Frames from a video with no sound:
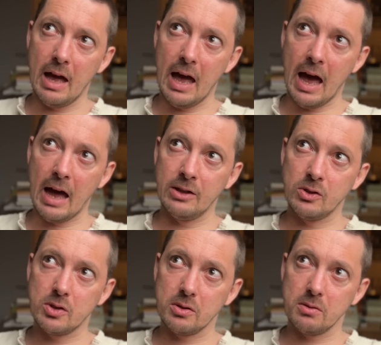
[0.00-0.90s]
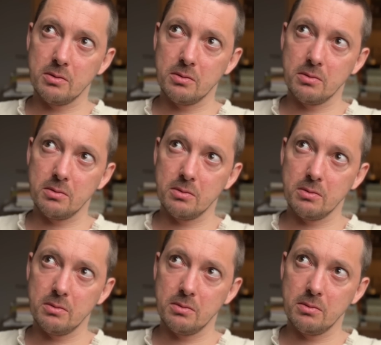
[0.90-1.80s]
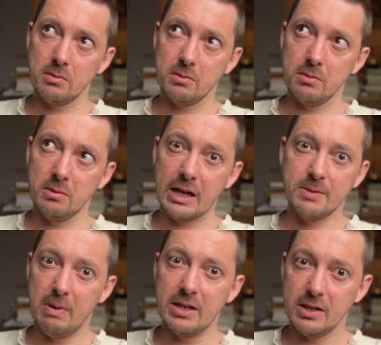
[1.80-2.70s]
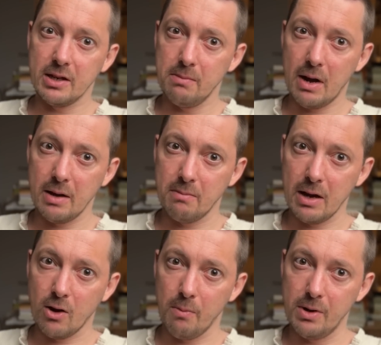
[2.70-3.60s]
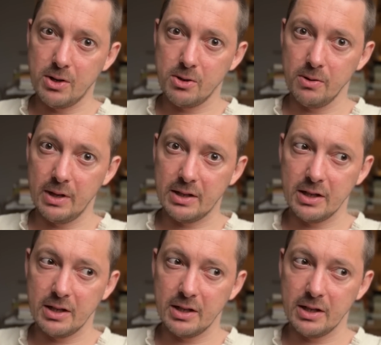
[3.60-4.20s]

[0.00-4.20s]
And that's basically my commentary on it.